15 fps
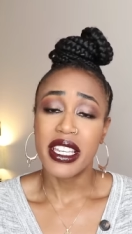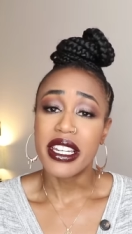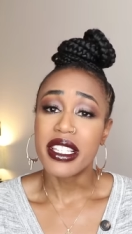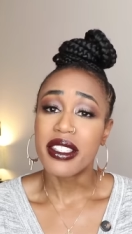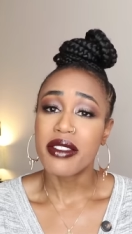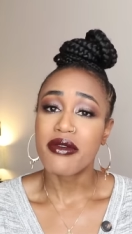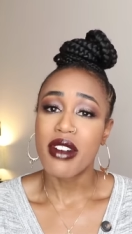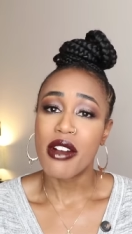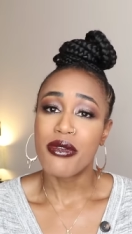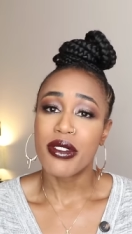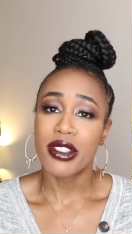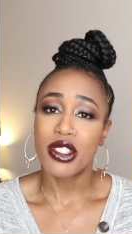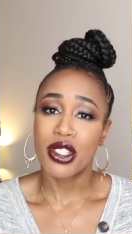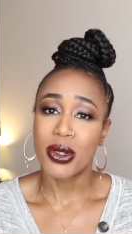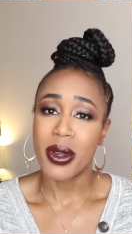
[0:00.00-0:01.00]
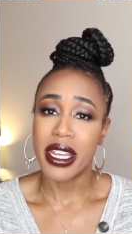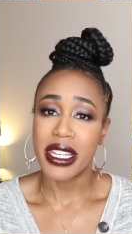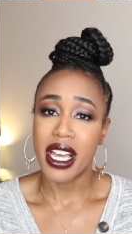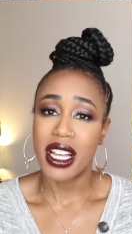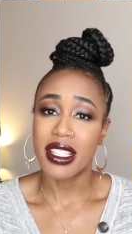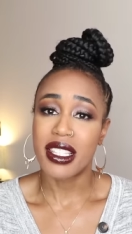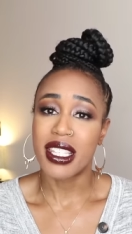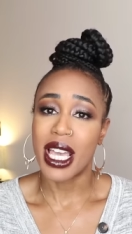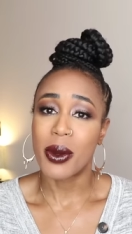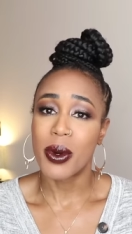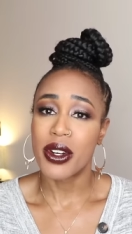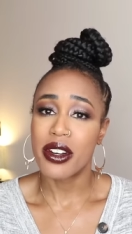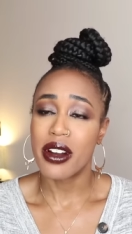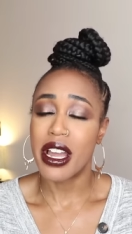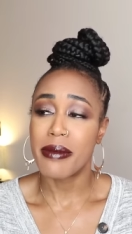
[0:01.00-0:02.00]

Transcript: It is in reference to a non sequitur